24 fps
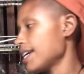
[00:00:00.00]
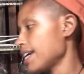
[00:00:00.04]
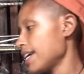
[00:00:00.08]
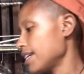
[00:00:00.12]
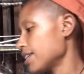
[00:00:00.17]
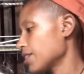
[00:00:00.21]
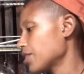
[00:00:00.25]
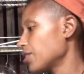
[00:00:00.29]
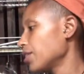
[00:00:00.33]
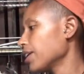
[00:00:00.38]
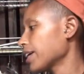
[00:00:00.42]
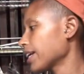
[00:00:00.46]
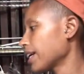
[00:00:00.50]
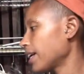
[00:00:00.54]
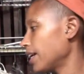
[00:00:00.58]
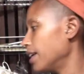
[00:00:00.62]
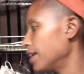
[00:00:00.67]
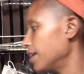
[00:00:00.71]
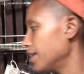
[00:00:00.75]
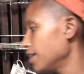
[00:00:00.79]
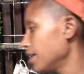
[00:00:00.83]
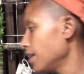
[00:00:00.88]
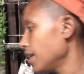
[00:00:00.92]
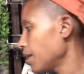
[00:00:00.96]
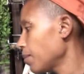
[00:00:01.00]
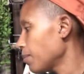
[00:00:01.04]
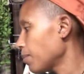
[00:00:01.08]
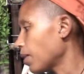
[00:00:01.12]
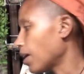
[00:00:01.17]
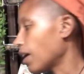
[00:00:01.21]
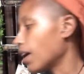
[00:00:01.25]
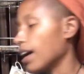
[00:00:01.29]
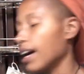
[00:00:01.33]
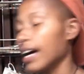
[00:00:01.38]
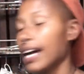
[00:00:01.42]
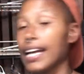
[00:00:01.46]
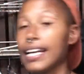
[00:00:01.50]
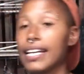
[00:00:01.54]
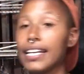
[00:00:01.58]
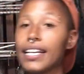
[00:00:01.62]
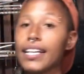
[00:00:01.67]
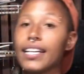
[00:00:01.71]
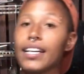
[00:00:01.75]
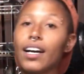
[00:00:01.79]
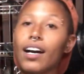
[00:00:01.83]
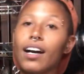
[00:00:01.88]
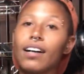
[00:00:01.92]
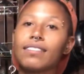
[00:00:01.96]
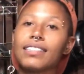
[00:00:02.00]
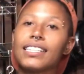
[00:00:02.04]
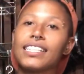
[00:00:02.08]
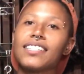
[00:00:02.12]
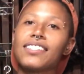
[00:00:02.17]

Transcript: in cooking my curry.